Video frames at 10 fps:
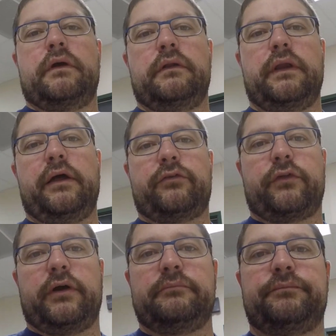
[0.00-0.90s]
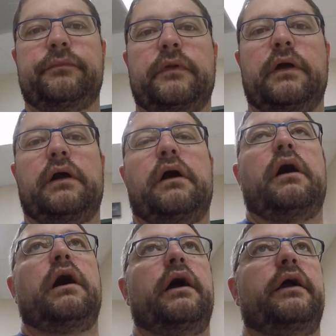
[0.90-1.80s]
Last time,
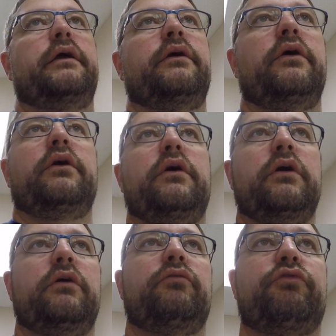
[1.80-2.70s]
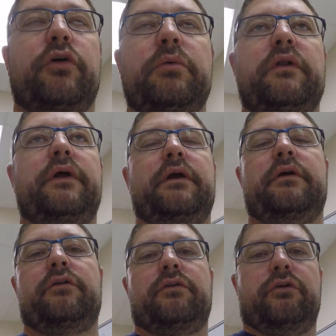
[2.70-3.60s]
I verbally
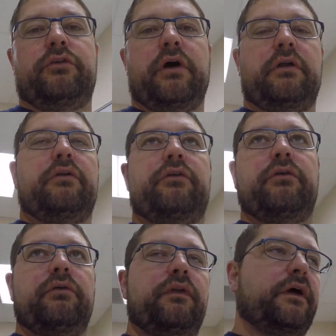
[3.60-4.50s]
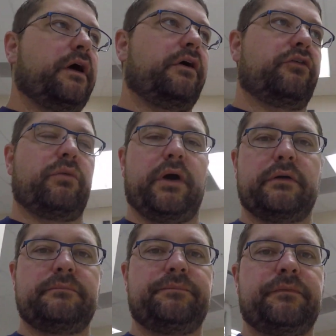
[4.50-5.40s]
told you how to do the
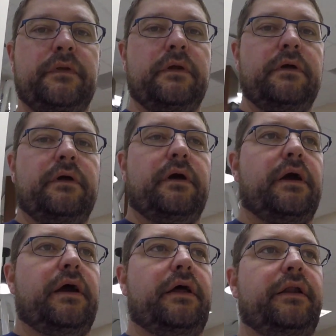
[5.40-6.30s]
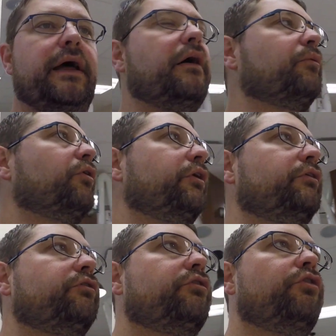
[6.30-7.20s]
chi-square, and now I'm
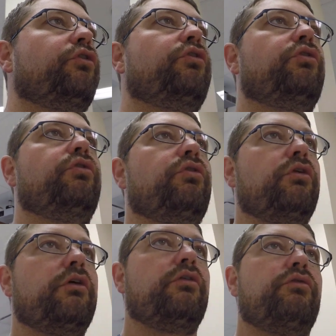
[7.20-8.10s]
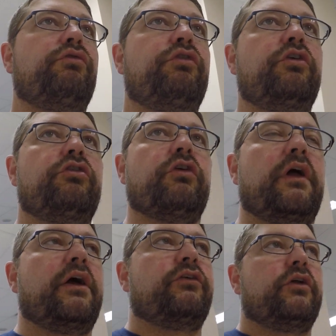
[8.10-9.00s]
going to
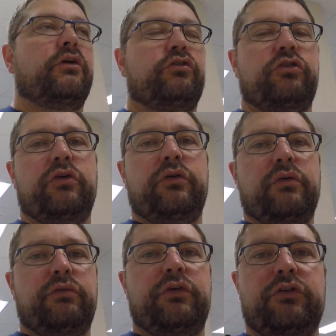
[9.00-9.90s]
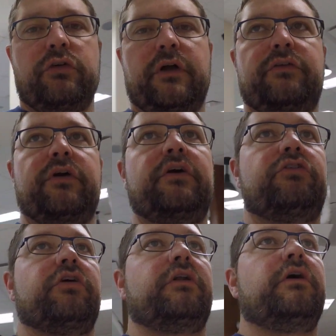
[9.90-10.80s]
visualize it or show you a
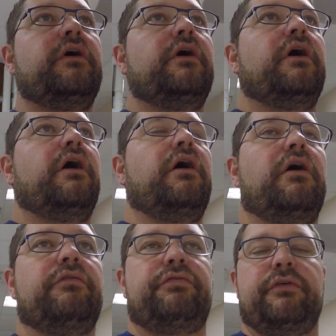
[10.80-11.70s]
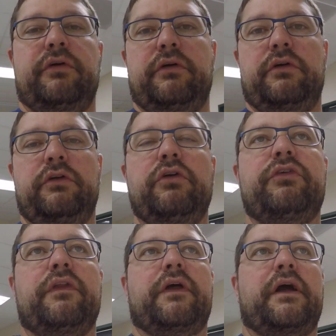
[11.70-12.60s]
visualization of
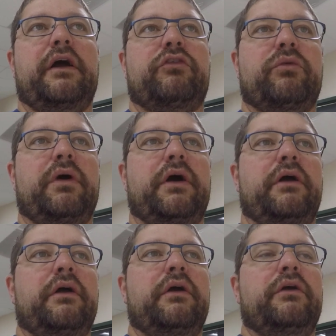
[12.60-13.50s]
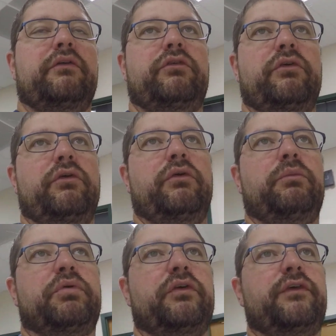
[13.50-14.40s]
using the chi-square to
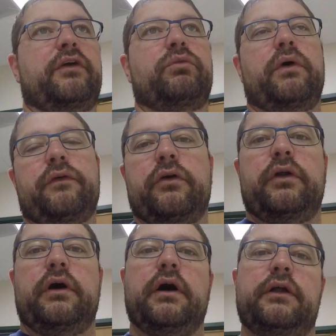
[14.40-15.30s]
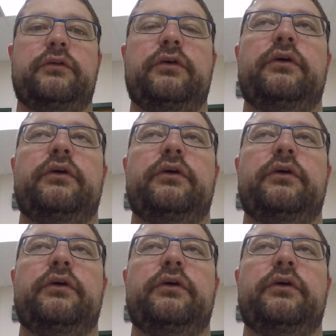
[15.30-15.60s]
predict whether or not